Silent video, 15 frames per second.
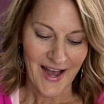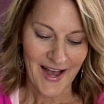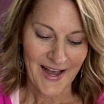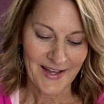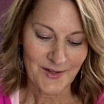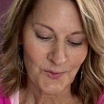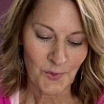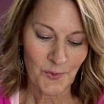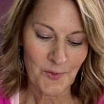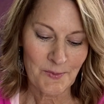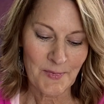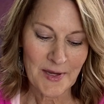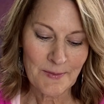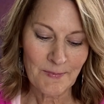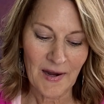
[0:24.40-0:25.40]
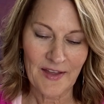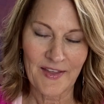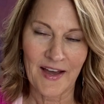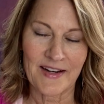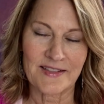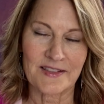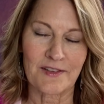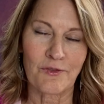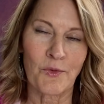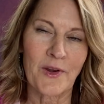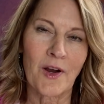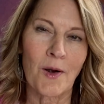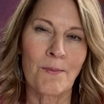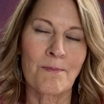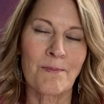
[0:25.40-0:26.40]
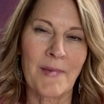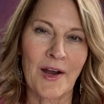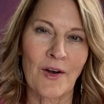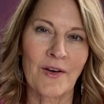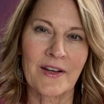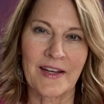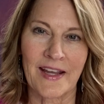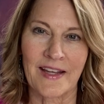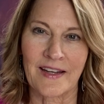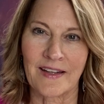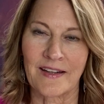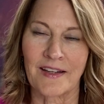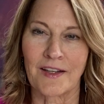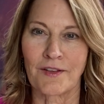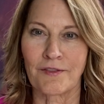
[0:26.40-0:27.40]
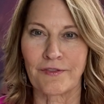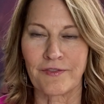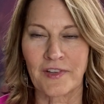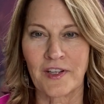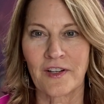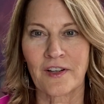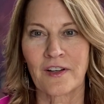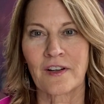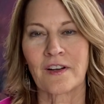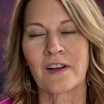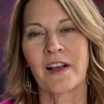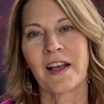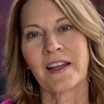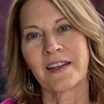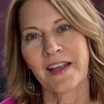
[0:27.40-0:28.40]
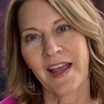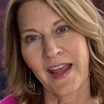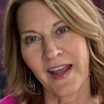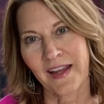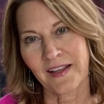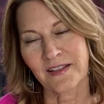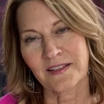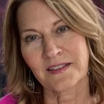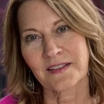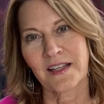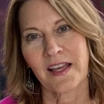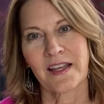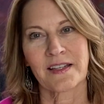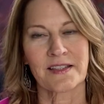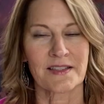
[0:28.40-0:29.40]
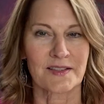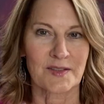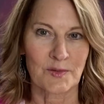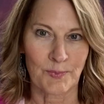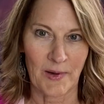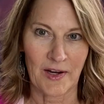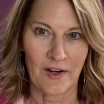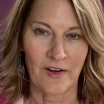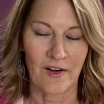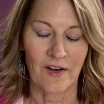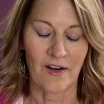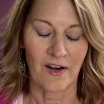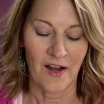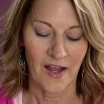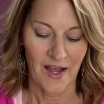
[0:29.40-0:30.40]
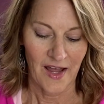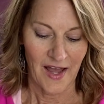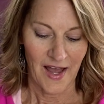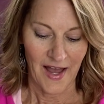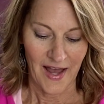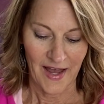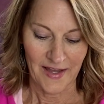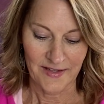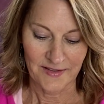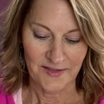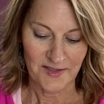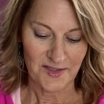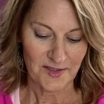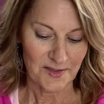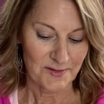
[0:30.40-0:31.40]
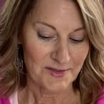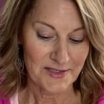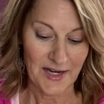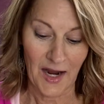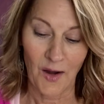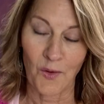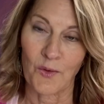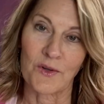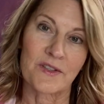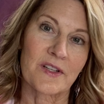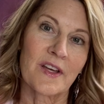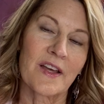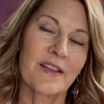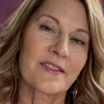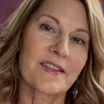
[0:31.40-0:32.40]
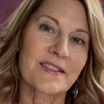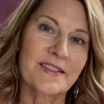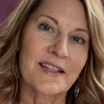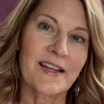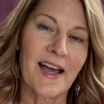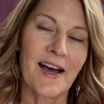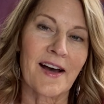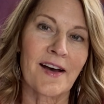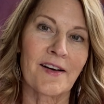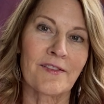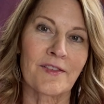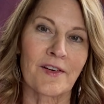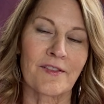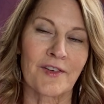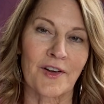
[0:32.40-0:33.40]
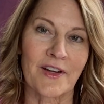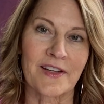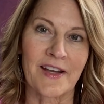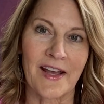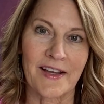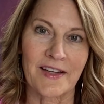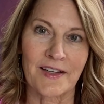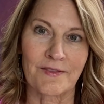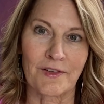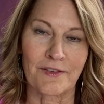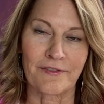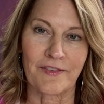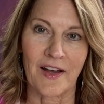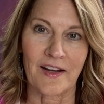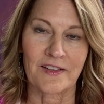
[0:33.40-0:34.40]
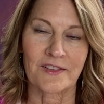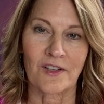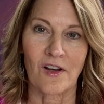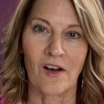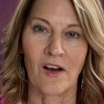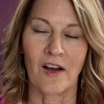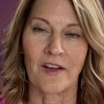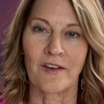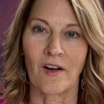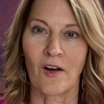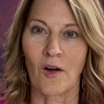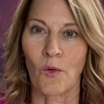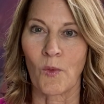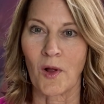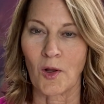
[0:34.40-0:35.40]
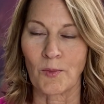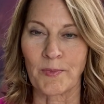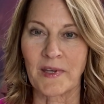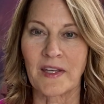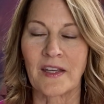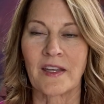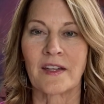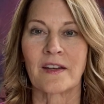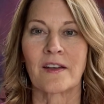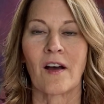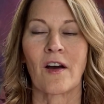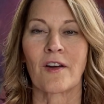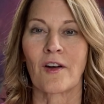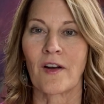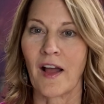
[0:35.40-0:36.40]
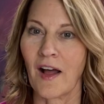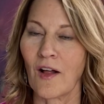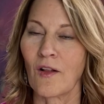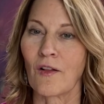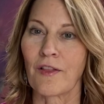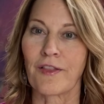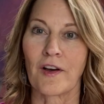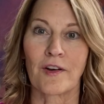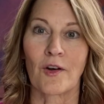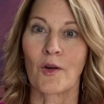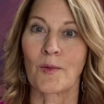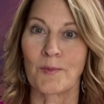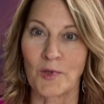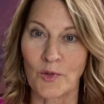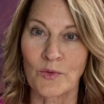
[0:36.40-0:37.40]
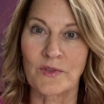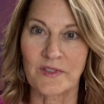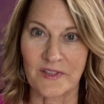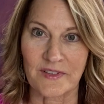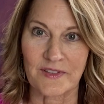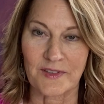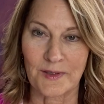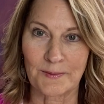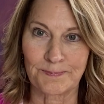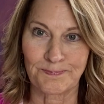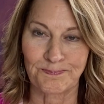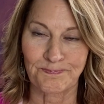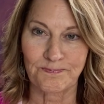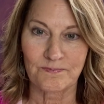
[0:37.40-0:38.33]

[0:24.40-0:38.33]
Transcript: And what we mean by that is if we are marinating in fear and angst and despair and doubt, this can have a very negative effect on our well-being, on our health, on our immune system.